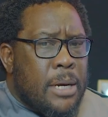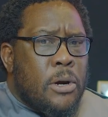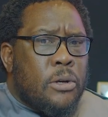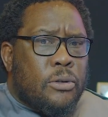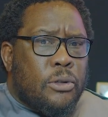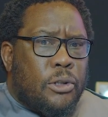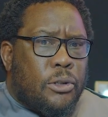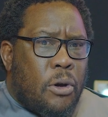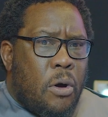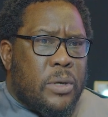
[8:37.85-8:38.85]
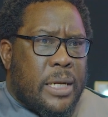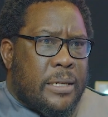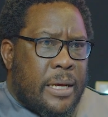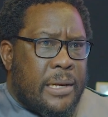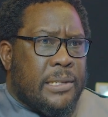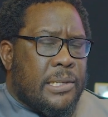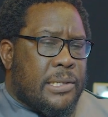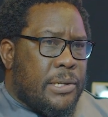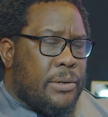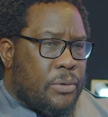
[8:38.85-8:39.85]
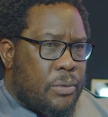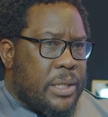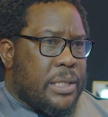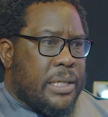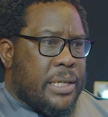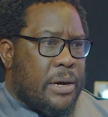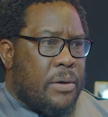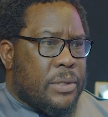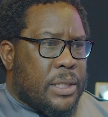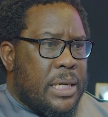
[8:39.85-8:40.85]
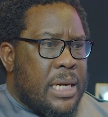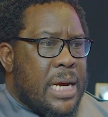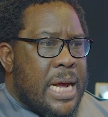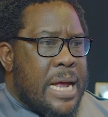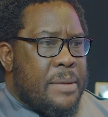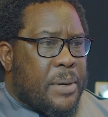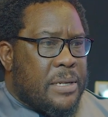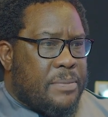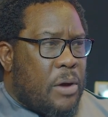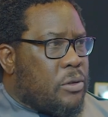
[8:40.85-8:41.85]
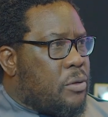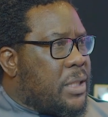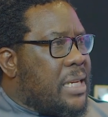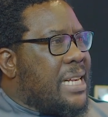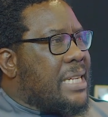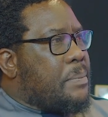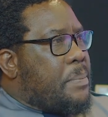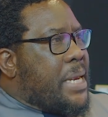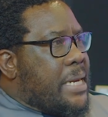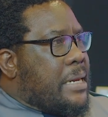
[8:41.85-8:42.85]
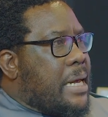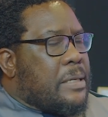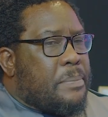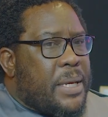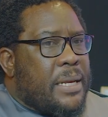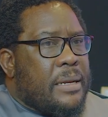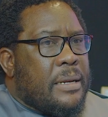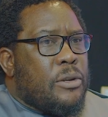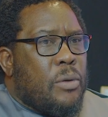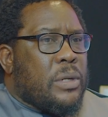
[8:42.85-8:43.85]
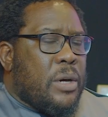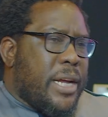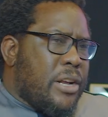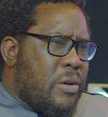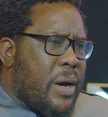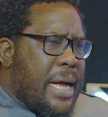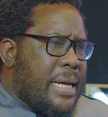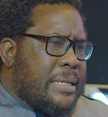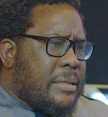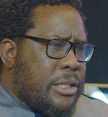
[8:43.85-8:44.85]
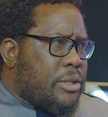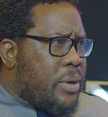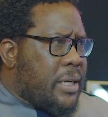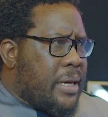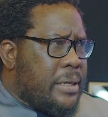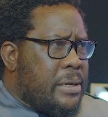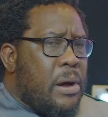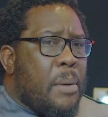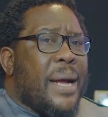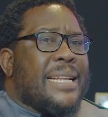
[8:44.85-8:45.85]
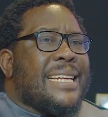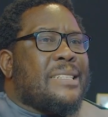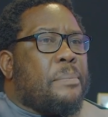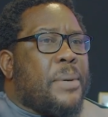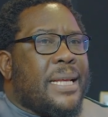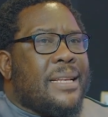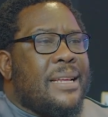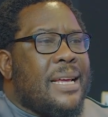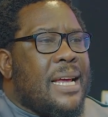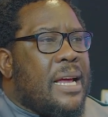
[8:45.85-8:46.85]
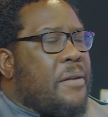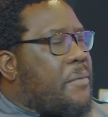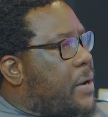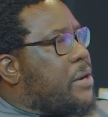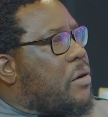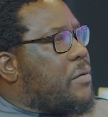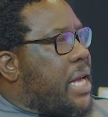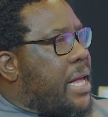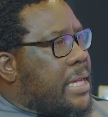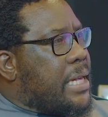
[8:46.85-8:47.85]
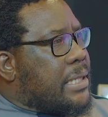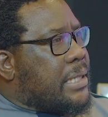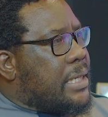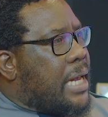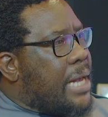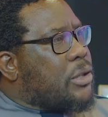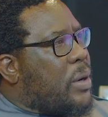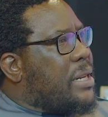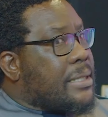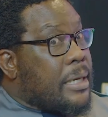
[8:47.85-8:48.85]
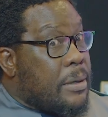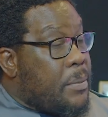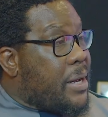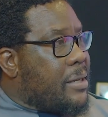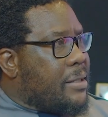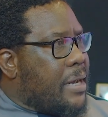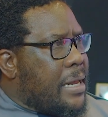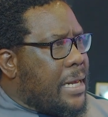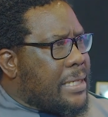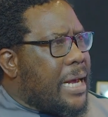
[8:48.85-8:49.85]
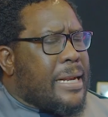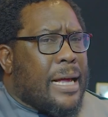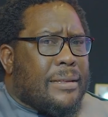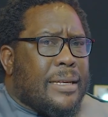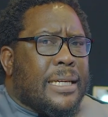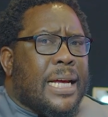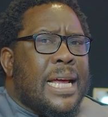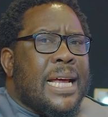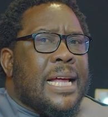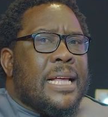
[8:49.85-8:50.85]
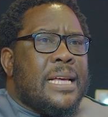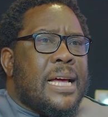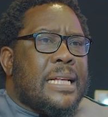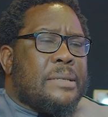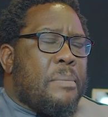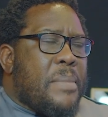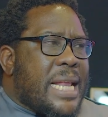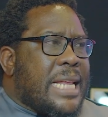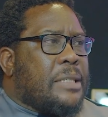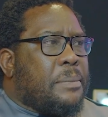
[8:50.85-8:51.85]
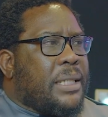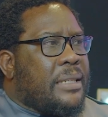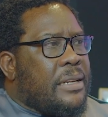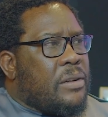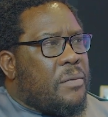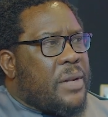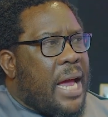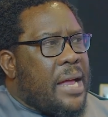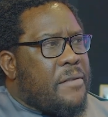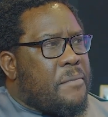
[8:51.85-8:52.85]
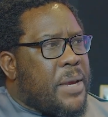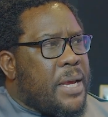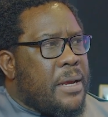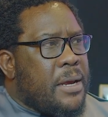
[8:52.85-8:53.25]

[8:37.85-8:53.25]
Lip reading: To show that the ANC is still ruling in the country. And Prince Mangosuthu Buthelezi has been, they were in loggerheads historically, but he has been a friend of the ANC as well as the Democratic Alliance. And I think he has managed, being the leader of the IFP,